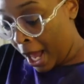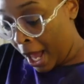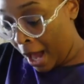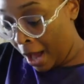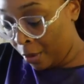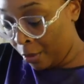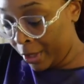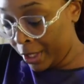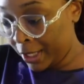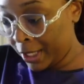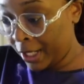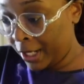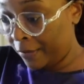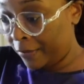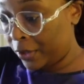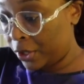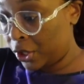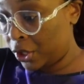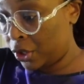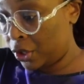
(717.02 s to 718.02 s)
i wasn't
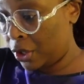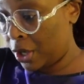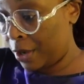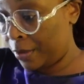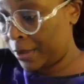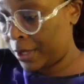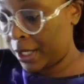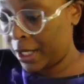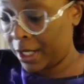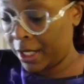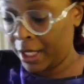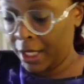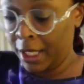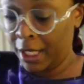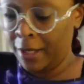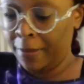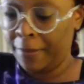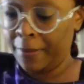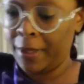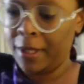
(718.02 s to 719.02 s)
even sure i was gonna
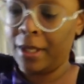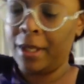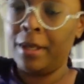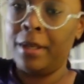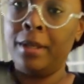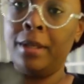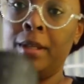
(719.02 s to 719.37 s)
keep it